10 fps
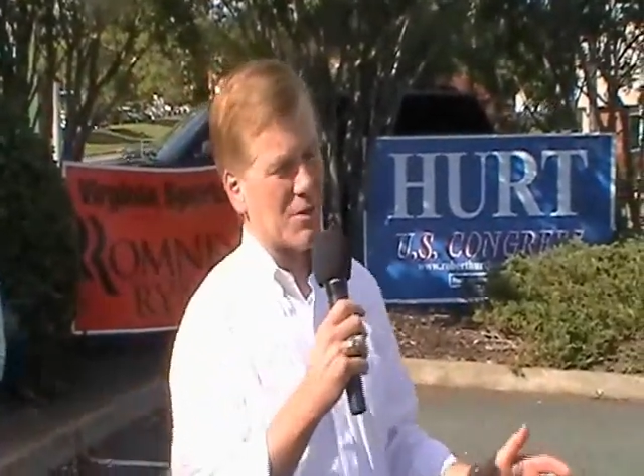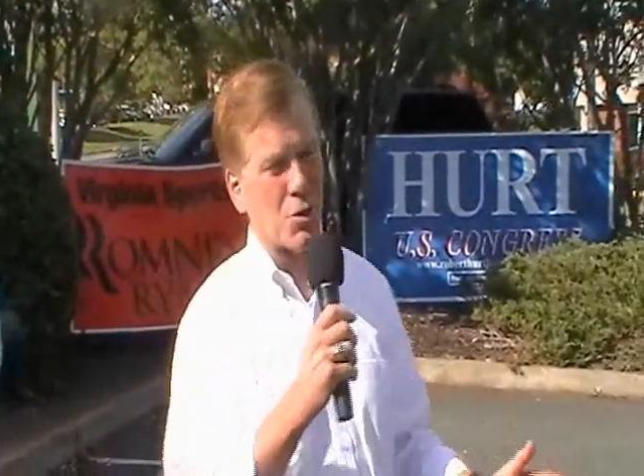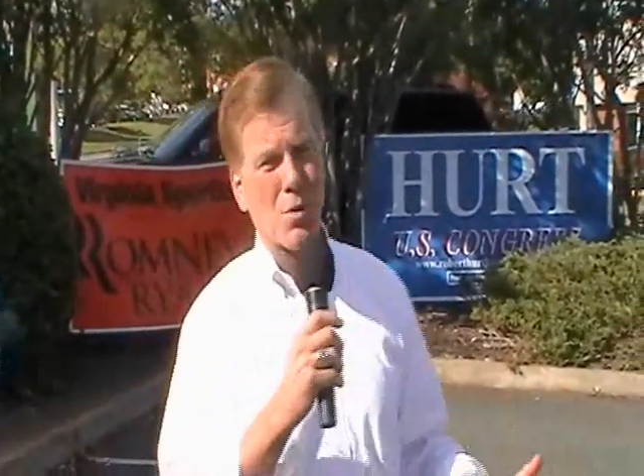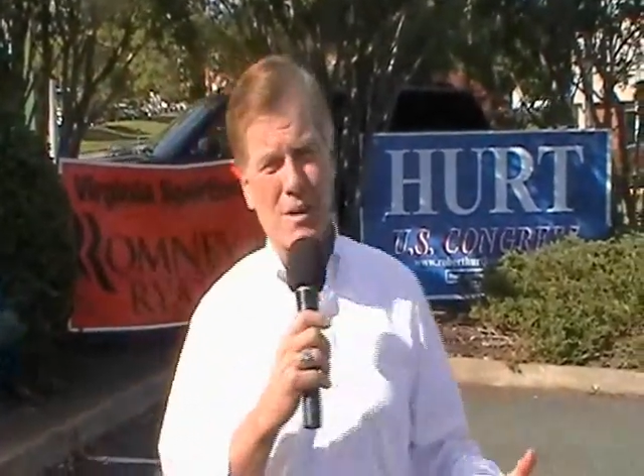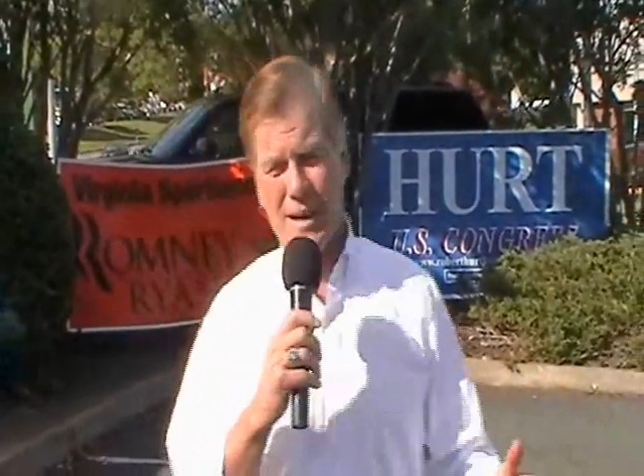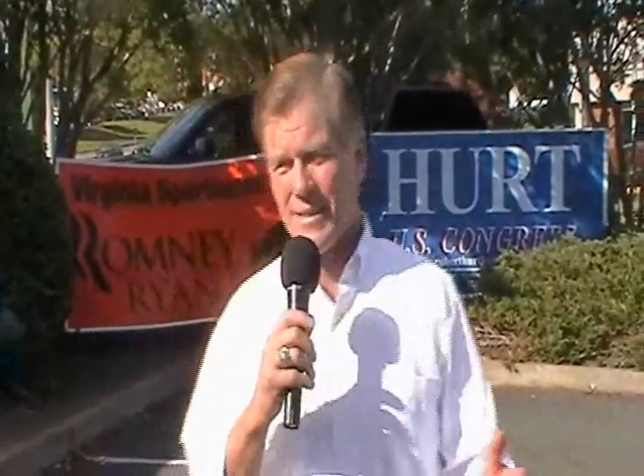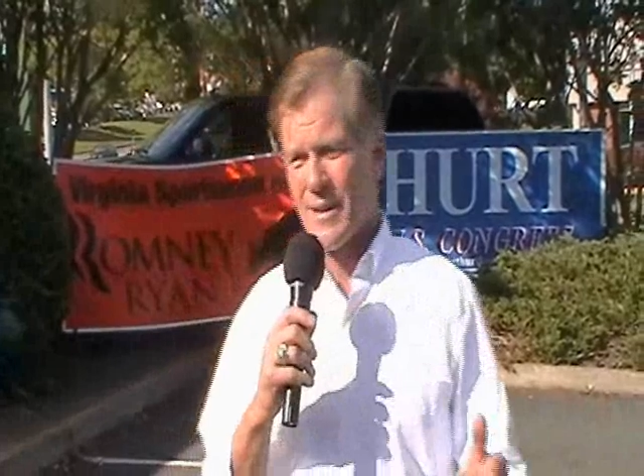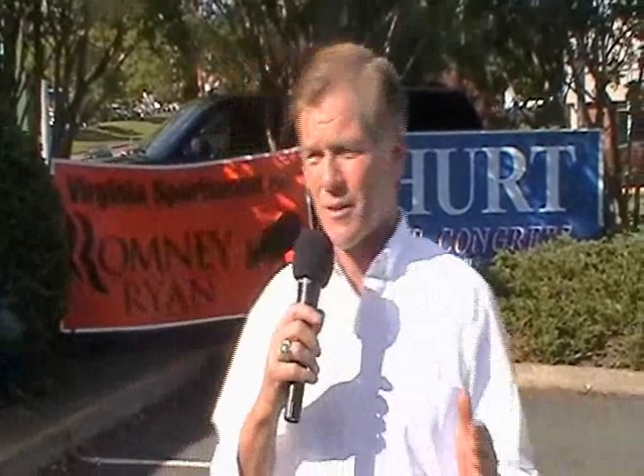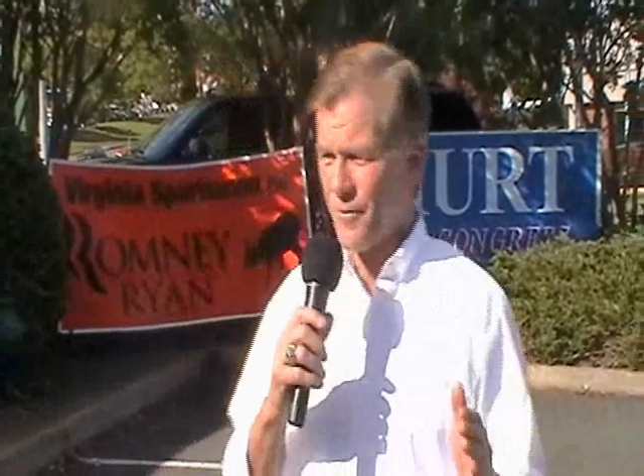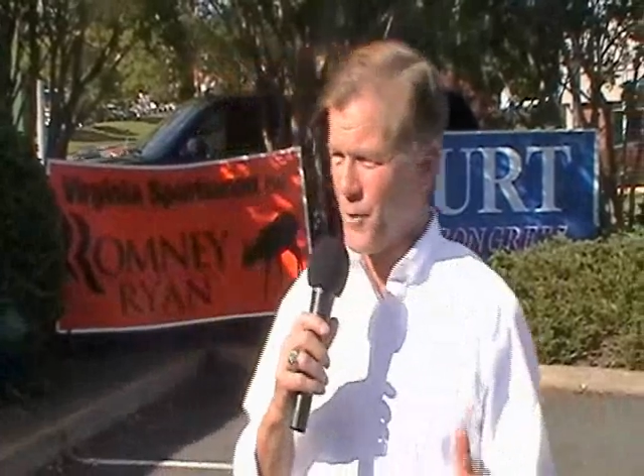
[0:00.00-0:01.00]
truly, I
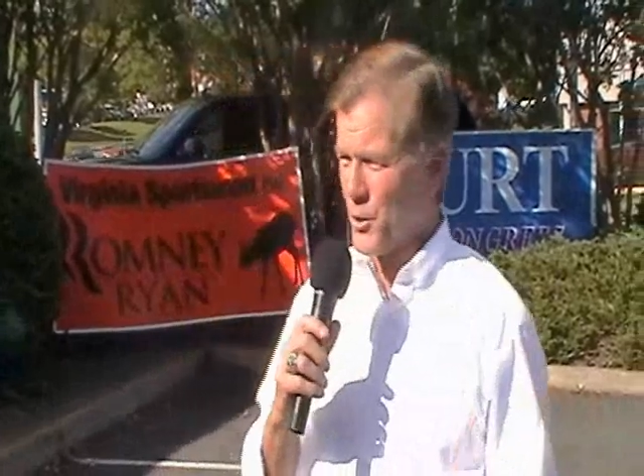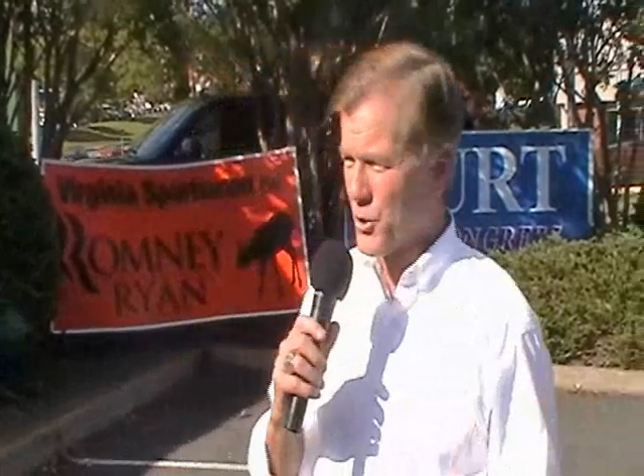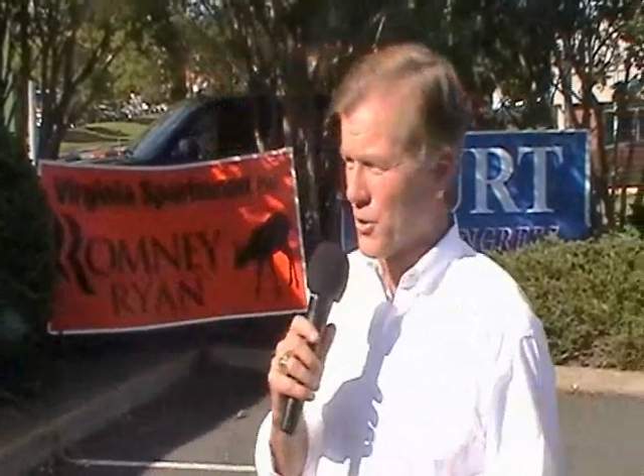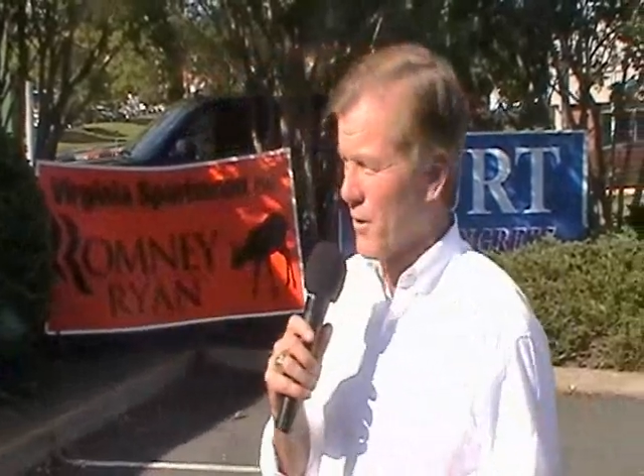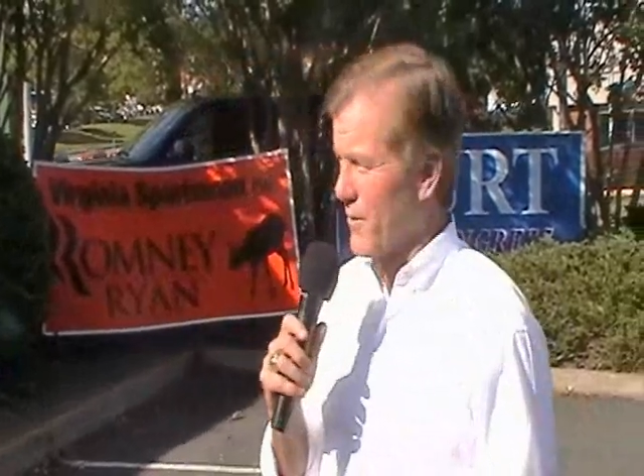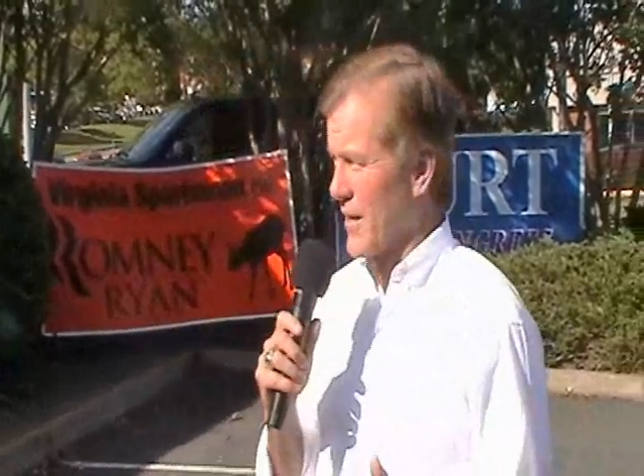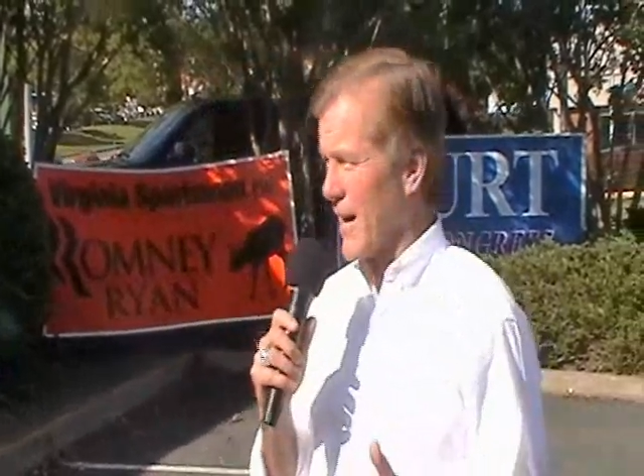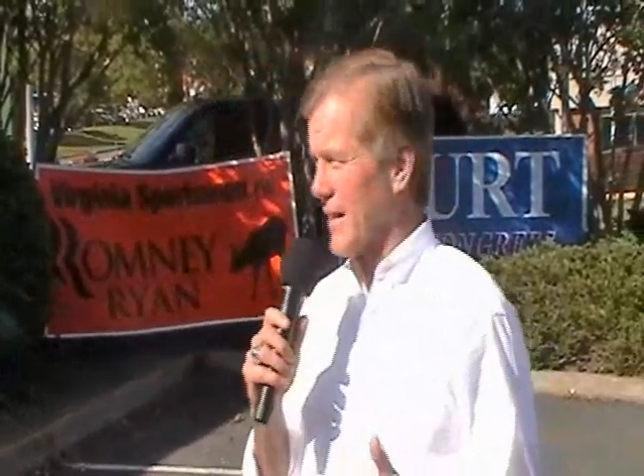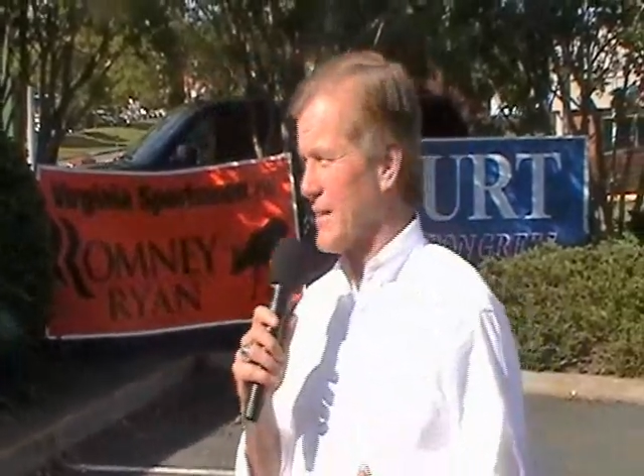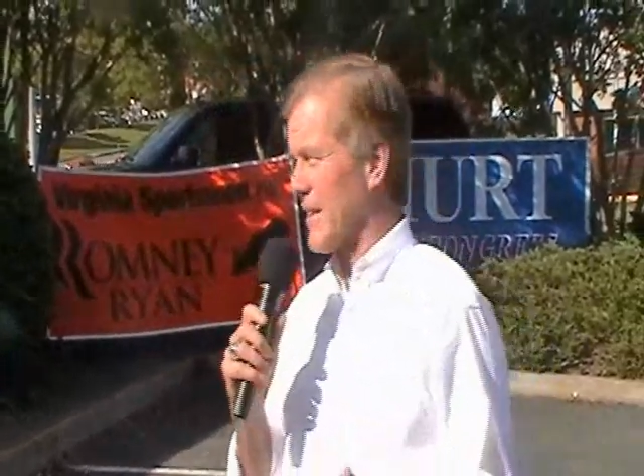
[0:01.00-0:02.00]
think the future of the
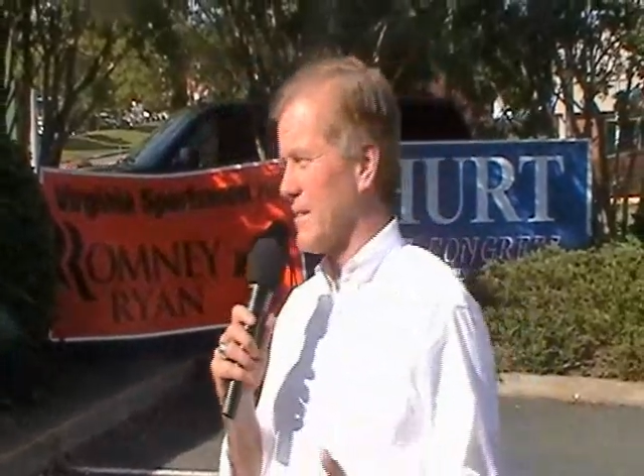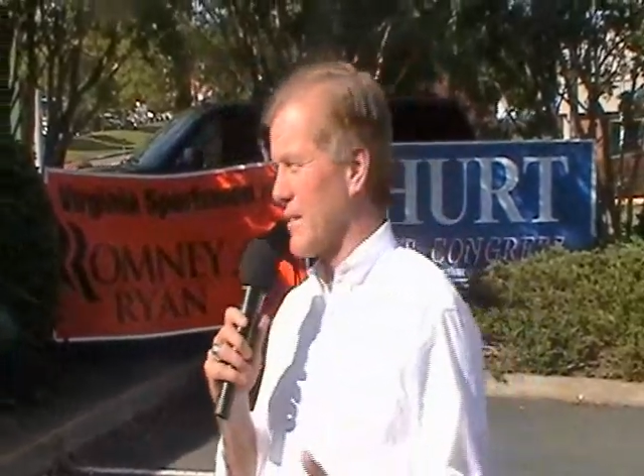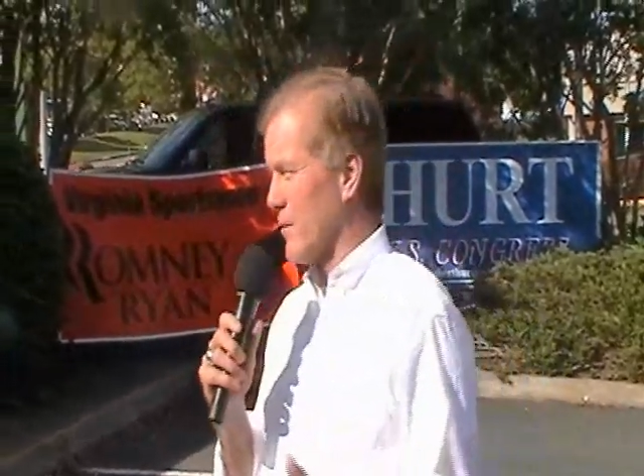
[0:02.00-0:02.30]
United States